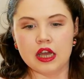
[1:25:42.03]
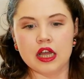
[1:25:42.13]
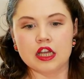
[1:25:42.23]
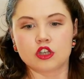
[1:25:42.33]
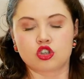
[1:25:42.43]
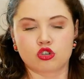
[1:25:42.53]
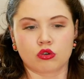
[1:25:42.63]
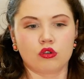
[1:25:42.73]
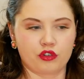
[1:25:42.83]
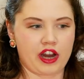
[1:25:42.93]
straw
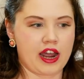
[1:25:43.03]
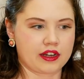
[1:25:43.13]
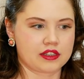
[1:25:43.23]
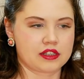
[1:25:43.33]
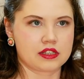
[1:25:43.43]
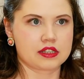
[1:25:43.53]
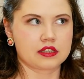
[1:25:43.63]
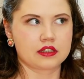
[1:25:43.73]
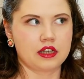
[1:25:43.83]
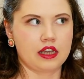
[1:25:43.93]
reacts
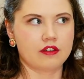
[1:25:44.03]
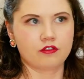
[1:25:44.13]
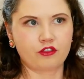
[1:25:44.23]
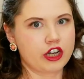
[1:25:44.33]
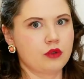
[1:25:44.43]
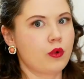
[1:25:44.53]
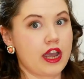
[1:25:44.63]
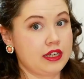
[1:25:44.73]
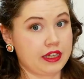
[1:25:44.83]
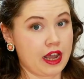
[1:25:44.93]
in a funny way
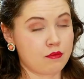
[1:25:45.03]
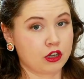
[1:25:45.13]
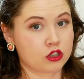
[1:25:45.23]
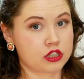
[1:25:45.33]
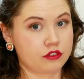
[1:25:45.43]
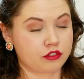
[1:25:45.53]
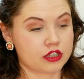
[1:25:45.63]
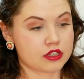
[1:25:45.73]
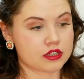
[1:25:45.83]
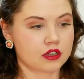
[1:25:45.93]
to chemical
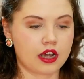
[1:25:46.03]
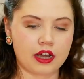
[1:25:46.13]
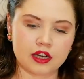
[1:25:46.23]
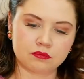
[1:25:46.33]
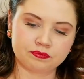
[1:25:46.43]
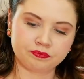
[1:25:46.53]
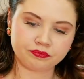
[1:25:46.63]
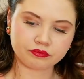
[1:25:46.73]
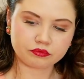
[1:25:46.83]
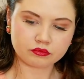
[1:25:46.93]
stiffeners um,
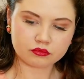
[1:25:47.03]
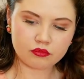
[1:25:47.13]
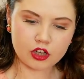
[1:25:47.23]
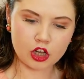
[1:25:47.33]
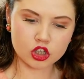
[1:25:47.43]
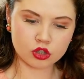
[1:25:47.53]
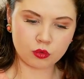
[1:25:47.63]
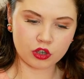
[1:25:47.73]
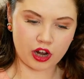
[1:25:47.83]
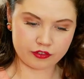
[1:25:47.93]
so
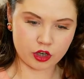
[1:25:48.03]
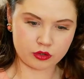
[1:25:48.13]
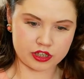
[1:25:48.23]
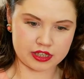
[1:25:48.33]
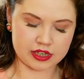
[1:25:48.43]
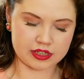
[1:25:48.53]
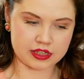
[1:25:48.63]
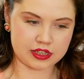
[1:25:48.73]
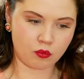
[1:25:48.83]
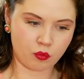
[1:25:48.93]
what i've noticed is is
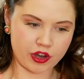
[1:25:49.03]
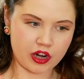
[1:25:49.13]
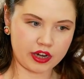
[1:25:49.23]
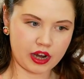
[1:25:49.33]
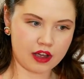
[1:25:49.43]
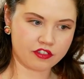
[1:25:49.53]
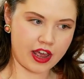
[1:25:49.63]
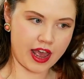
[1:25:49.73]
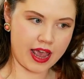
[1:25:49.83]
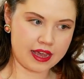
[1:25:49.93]
that when i cover
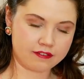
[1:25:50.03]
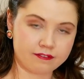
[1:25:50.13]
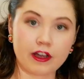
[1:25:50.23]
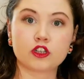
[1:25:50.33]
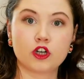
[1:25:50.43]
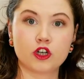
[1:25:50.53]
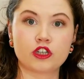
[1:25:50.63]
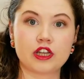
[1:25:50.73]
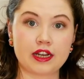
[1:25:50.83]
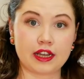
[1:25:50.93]
a felt hood
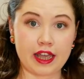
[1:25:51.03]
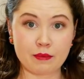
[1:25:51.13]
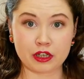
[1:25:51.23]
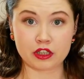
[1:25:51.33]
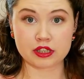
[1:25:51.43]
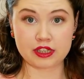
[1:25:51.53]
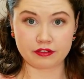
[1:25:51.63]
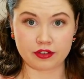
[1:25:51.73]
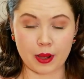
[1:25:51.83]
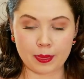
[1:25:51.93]
in a chemical stiffener